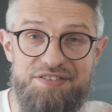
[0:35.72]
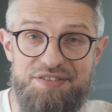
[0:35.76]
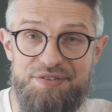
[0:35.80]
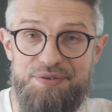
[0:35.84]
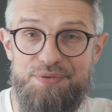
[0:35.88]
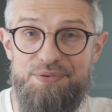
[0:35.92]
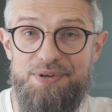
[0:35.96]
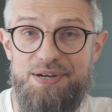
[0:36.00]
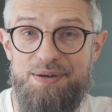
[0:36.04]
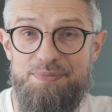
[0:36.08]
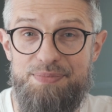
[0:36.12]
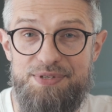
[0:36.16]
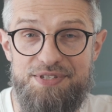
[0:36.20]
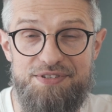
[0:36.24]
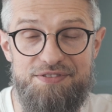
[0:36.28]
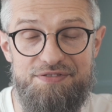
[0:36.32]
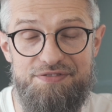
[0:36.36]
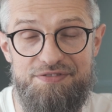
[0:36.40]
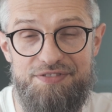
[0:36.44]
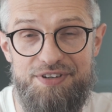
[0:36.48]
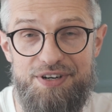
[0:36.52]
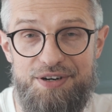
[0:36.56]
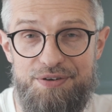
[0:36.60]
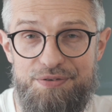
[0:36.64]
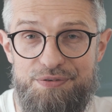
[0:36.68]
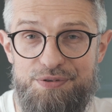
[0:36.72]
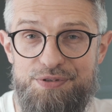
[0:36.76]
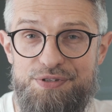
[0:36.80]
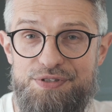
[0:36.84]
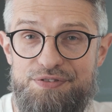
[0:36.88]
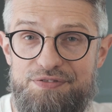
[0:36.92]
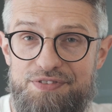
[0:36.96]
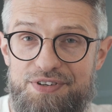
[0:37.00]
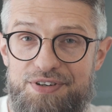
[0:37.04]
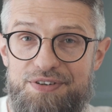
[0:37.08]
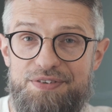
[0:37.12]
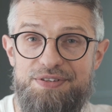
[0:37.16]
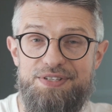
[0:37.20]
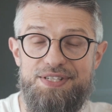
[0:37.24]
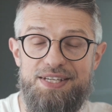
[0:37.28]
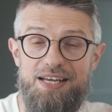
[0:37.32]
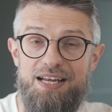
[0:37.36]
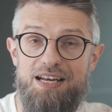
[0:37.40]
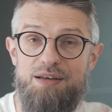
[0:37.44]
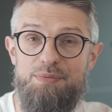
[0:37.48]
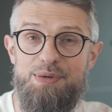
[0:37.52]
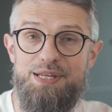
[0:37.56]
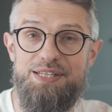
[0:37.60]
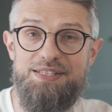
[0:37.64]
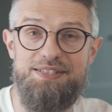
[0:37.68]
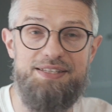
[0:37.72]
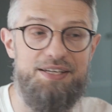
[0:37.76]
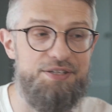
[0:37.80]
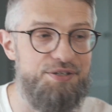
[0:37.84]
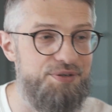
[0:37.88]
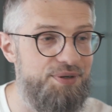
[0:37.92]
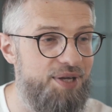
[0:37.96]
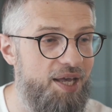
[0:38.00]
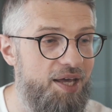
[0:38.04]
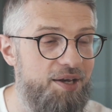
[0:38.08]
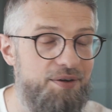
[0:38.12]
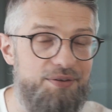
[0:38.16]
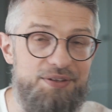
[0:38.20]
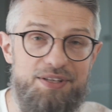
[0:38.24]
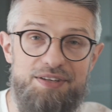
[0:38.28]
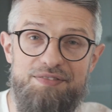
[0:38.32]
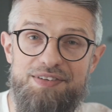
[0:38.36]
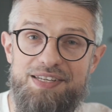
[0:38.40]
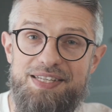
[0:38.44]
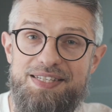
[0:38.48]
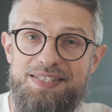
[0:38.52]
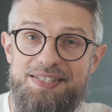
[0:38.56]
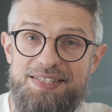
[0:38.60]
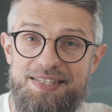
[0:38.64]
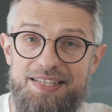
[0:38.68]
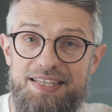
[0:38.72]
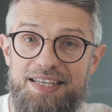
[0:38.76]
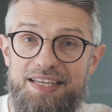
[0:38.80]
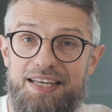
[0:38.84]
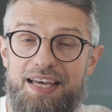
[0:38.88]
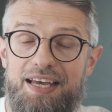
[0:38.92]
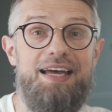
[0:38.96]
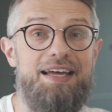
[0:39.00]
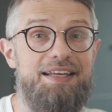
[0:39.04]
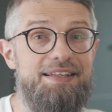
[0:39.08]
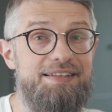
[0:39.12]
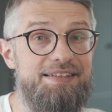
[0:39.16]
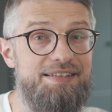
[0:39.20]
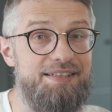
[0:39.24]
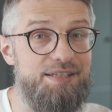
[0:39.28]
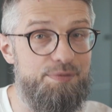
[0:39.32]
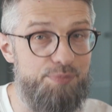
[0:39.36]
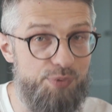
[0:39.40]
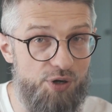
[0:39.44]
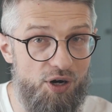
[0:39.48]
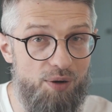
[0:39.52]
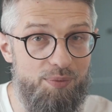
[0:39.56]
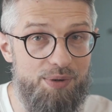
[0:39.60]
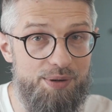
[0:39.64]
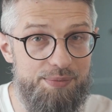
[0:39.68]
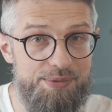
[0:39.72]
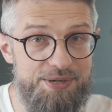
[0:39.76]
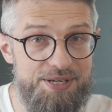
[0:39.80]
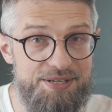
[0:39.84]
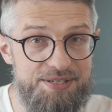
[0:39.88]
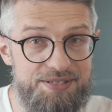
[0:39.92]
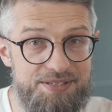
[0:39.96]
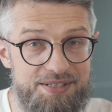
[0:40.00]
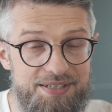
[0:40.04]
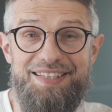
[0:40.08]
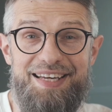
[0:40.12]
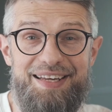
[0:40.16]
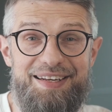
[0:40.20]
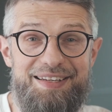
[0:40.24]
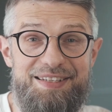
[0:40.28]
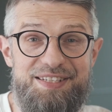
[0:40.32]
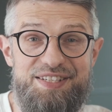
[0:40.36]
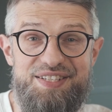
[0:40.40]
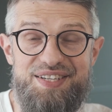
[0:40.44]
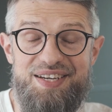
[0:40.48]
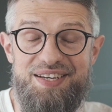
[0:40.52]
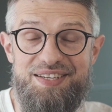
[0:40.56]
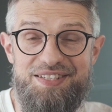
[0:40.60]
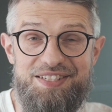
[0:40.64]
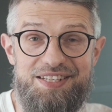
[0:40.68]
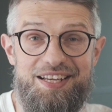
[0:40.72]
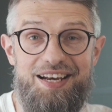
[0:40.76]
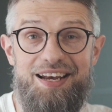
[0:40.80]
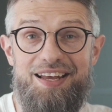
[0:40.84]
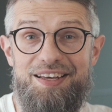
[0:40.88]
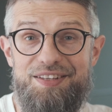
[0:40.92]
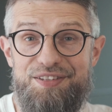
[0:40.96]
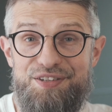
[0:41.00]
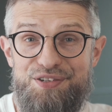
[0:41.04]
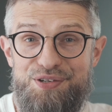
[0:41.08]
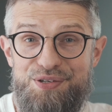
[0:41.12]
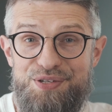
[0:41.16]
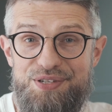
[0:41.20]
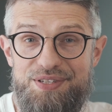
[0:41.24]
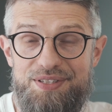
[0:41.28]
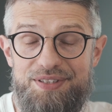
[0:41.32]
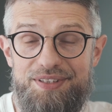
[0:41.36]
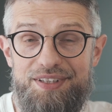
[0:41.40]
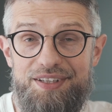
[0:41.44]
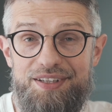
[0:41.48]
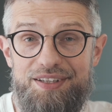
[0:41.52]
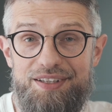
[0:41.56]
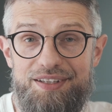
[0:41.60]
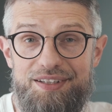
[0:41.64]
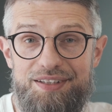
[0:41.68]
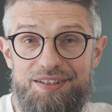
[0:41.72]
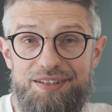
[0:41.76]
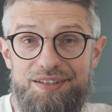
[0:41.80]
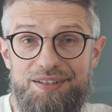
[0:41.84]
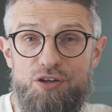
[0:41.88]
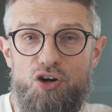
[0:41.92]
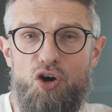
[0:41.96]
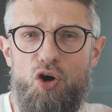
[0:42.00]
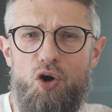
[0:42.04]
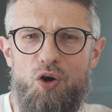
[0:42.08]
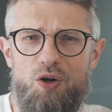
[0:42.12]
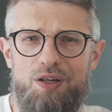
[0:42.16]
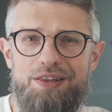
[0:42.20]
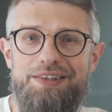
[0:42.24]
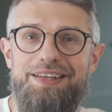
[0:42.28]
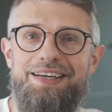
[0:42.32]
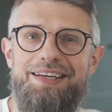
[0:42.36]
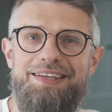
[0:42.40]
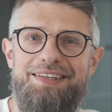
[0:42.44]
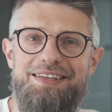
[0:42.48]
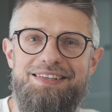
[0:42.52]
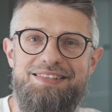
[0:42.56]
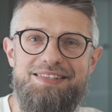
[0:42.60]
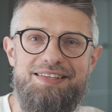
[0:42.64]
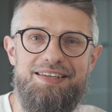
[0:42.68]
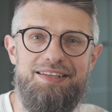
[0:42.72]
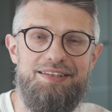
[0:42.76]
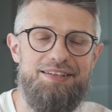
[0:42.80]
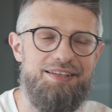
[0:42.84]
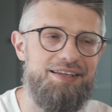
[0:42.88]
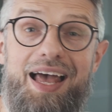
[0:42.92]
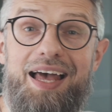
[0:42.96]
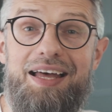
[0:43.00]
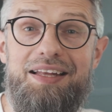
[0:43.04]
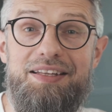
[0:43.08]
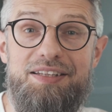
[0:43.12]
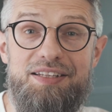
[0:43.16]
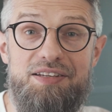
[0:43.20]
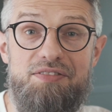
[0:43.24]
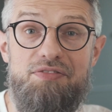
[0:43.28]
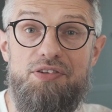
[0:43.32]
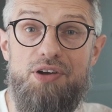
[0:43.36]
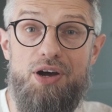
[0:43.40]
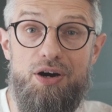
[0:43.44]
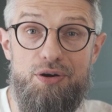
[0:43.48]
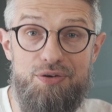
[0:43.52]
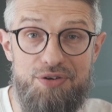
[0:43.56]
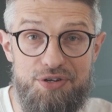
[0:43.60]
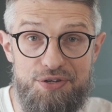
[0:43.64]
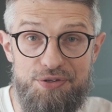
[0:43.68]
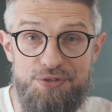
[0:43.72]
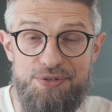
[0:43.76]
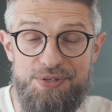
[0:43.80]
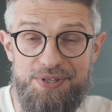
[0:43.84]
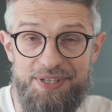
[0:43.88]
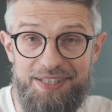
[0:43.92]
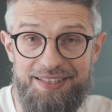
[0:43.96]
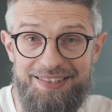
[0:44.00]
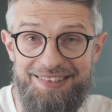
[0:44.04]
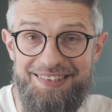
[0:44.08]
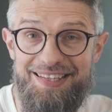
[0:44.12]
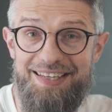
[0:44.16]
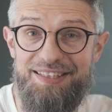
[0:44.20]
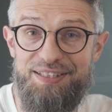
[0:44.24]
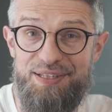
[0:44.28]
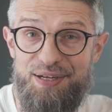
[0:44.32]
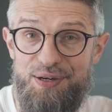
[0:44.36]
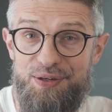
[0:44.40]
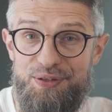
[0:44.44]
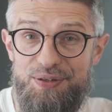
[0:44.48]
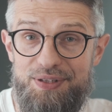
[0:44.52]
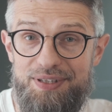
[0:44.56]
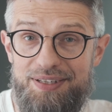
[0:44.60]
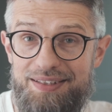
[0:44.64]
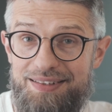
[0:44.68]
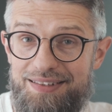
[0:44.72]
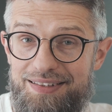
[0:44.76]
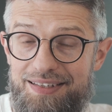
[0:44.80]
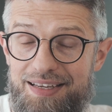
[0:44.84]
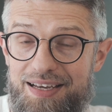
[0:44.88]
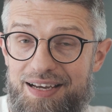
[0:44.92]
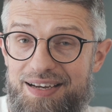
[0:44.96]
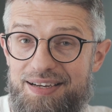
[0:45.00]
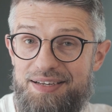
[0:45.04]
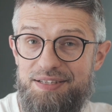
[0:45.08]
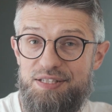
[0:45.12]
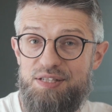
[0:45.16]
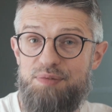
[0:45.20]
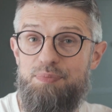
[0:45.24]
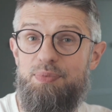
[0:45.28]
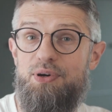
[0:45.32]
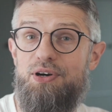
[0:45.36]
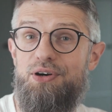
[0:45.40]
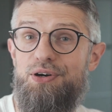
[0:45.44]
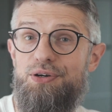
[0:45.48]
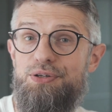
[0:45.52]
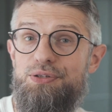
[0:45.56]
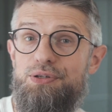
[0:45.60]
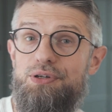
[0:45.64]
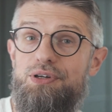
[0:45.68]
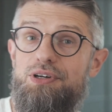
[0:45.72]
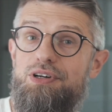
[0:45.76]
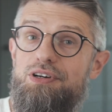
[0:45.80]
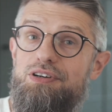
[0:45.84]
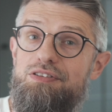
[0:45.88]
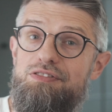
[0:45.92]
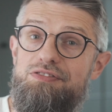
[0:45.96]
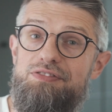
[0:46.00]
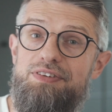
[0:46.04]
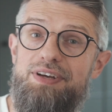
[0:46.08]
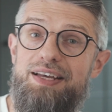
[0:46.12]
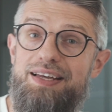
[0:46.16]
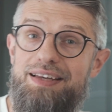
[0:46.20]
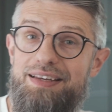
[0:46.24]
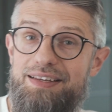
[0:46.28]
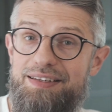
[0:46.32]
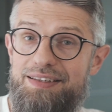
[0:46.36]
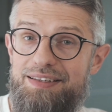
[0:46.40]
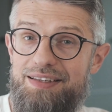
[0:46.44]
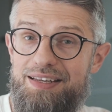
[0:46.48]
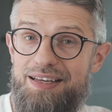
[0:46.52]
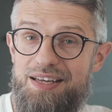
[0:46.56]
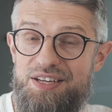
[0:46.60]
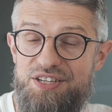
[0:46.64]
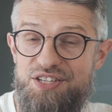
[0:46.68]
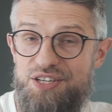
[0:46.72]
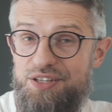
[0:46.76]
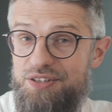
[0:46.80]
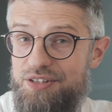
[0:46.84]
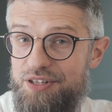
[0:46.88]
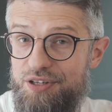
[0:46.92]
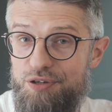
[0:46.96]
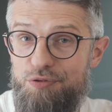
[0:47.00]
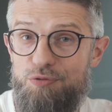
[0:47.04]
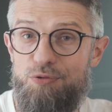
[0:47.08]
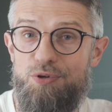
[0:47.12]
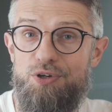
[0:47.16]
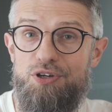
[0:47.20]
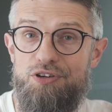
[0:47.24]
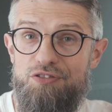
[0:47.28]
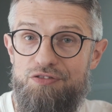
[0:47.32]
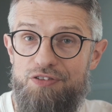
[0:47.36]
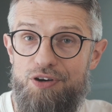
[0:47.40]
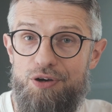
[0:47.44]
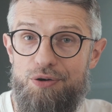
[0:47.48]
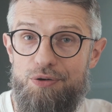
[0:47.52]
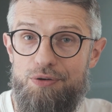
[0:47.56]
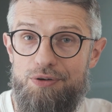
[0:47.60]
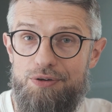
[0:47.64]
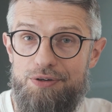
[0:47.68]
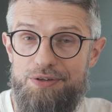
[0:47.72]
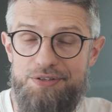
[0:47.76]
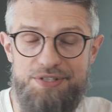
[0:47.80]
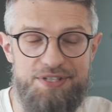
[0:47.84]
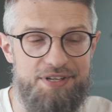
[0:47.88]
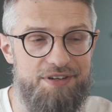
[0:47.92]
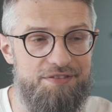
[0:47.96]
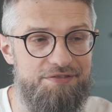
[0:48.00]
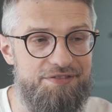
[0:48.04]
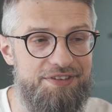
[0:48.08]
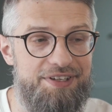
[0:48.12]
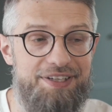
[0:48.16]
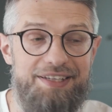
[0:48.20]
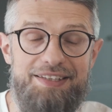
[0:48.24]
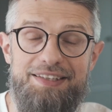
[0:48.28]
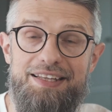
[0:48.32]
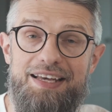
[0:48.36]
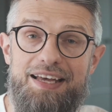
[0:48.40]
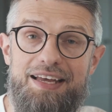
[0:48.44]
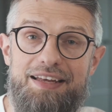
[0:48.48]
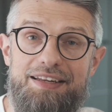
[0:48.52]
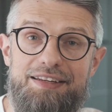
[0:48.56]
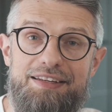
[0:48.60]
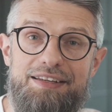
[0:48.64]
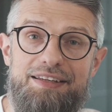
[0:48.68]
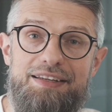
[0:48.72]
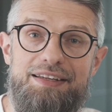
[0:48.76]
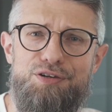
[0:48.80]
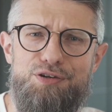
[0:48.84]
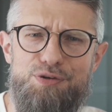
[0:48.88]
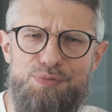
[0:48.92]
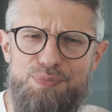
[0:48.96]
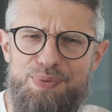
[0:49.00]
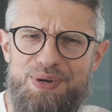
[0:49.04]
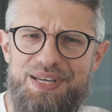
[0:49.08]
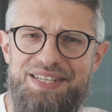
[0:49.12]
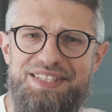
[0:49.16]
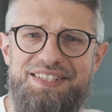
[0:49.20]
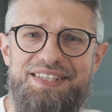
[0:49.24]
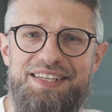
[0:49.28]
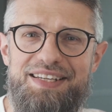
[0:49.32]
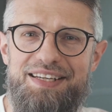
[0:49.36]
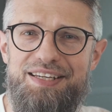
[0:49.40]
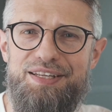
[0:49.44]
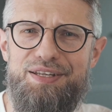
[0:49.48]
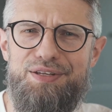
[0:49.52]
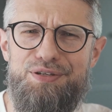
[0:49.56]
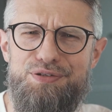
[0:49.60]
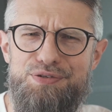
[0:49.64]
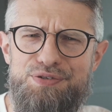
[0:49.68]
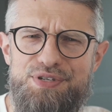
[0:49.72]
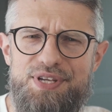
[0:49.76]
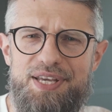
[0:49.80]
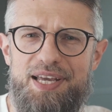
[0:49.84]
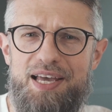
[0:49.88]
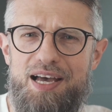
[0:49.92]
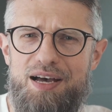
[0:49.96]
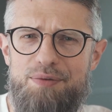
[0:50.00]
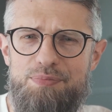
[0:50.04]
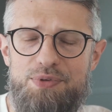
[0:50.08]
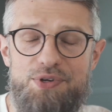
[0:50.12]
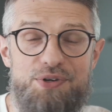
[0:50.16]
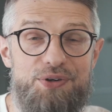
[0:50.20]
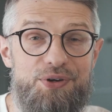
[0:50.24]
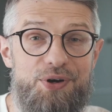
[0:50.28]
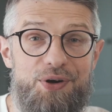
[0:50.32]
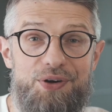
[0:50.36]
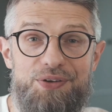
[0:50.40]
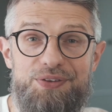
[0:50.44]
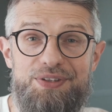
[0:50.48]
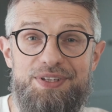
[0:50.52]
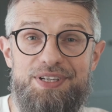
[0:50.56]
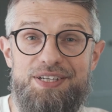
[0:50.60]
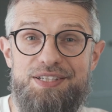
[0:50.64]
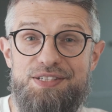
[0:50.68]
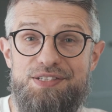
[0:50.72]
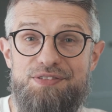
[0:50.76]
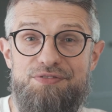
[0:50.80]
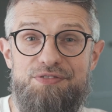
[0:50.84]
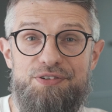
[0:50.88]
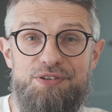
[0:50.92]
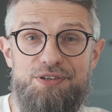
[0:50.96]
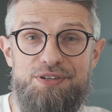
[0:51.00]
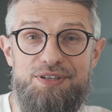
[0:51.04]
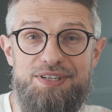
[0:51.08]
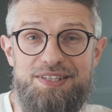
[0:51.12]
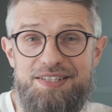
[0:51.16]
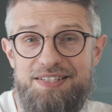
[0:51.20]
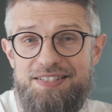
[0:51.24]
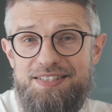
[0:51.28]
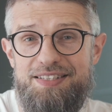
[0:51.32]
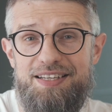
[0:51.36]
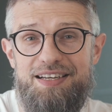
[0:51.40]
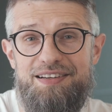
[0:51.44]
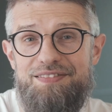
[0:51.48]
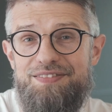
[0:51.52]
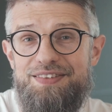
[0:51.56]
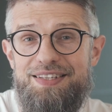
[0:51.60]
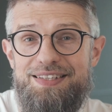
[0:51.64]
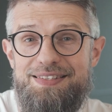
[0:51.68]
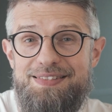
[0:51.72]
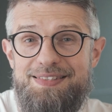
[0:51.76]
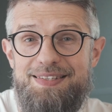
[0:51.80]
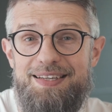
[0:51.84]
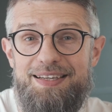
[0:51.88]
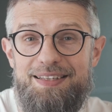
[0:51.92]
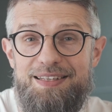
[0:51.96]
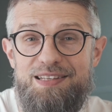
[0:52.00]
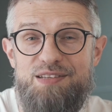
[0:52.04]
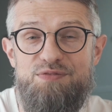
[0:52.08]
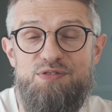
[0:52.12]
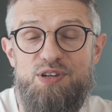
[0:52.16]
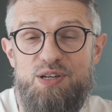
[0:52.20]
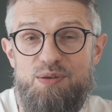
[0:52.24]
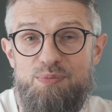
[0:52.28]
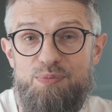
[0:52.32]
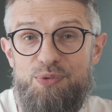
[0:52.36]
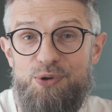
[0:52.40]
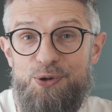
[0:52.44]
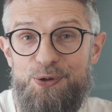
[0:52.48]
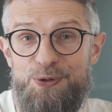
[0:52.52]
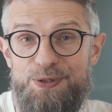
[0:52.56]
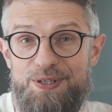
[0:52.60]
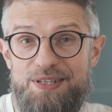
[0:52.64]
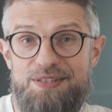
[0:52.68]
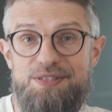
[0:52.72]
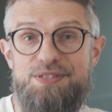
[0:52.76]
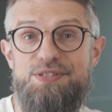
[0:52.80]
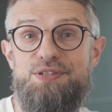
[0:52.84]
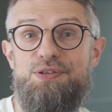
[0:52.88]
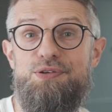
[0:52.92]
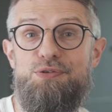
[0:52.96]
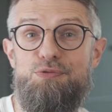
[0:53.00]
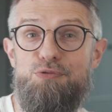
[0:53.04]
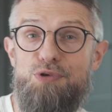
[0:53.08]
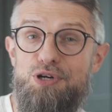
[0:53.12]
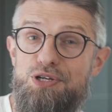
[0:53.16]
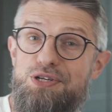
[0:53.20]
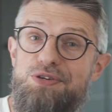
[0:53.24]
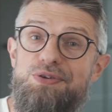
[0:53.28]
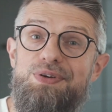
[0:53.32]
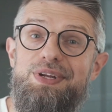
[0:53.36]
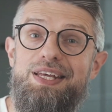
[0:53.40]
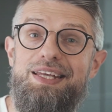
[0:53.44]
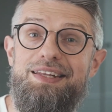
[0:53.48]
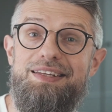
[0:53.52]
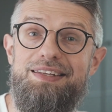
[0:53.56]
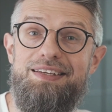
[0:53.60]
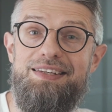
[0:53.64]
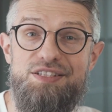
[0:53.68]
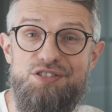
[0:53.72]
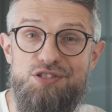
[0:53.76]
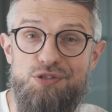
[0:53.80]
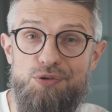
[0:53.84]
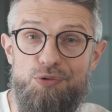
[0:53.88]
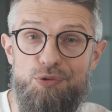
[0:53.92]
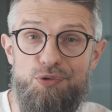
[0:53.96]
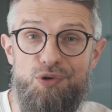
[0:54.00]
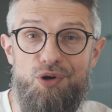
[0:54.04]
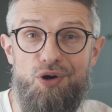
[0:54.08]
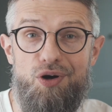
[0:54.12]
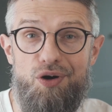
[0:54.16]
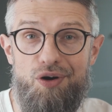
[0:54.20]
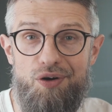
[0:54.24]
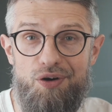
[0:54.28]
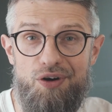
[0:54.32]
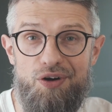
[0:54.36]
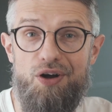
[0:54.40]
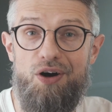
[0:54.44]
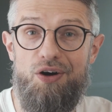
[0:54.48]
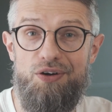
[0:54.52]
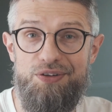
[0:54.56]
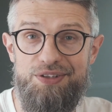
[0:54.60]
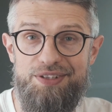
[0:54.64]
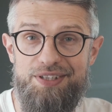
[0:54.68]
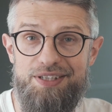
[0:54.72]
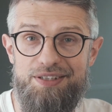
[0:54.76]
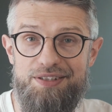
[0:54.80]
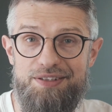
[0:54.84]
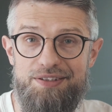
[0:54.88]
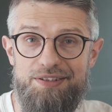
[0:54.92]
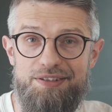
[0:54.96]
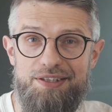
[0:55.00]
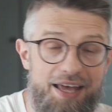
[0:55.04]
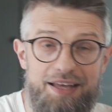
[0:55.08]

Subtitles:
scripts, various elements that you cannot even see. And the problem is that it just clutters the whole data set. And if you are using that content as part of an agentic workflow or something, then you're basically using up your context for stuff that's not even important. So what you need is the raw content.